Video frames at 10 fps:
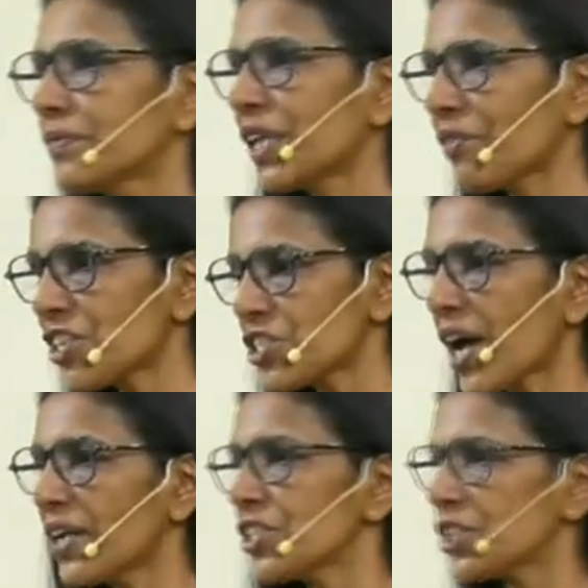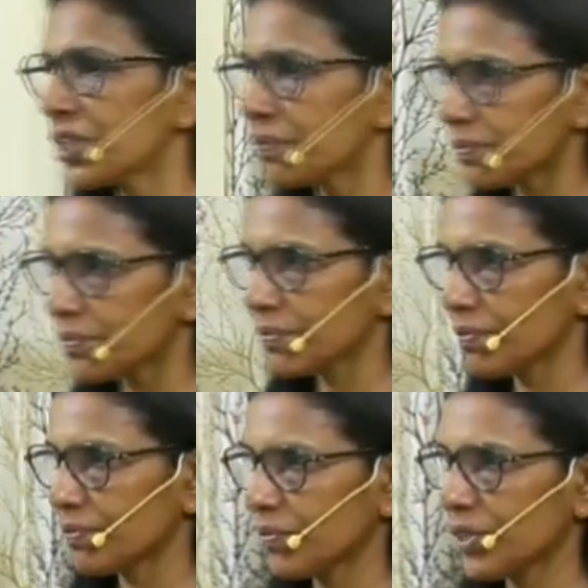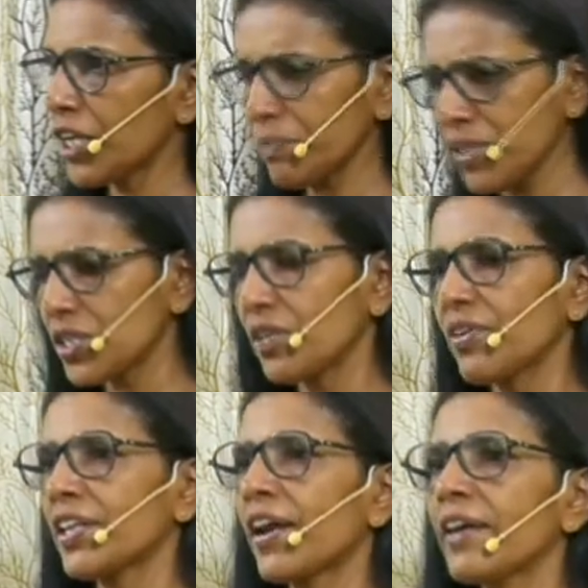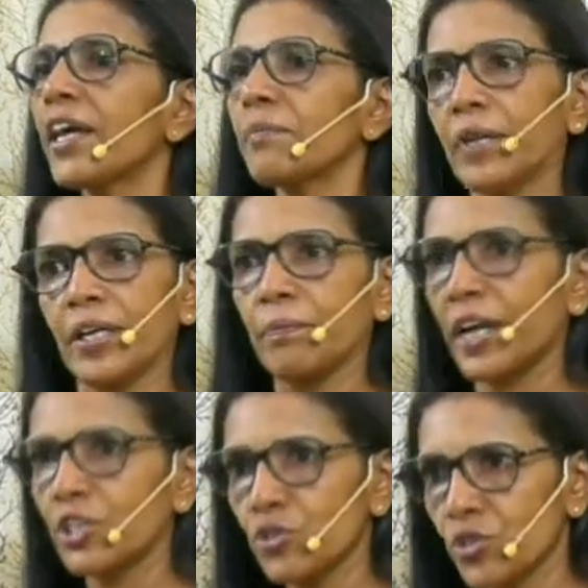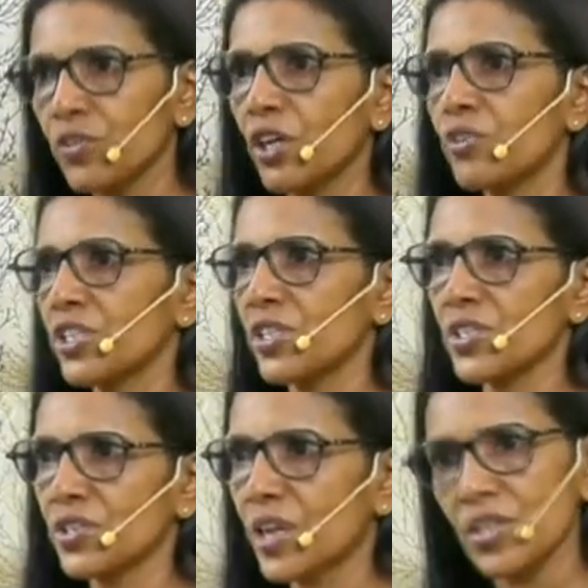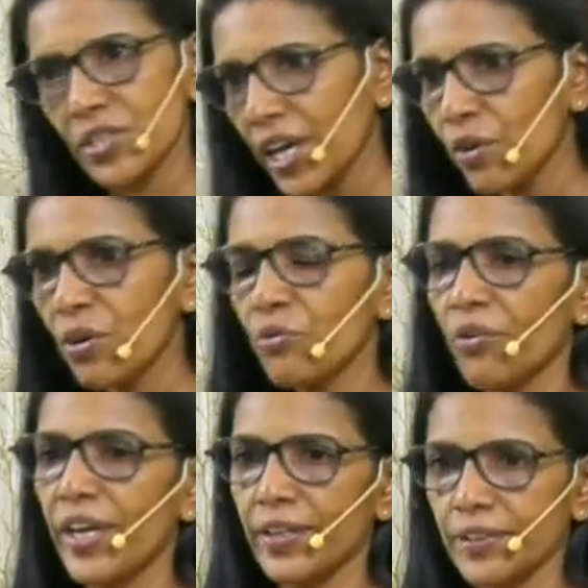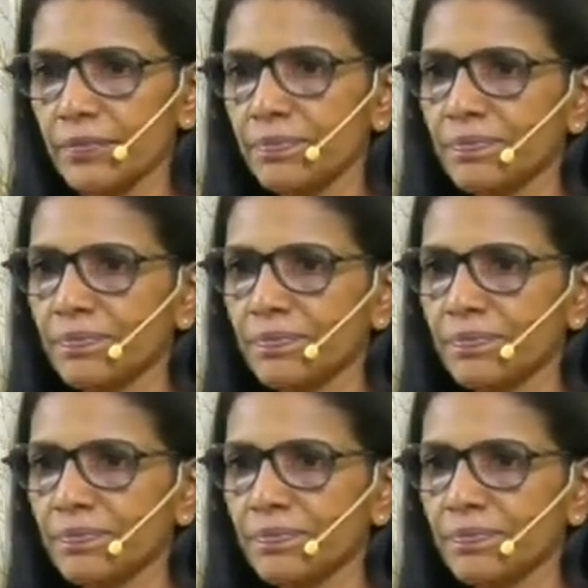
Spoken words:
They were challenging me. Let me see whether I can become righteous without Jesus Christ. They are all failed.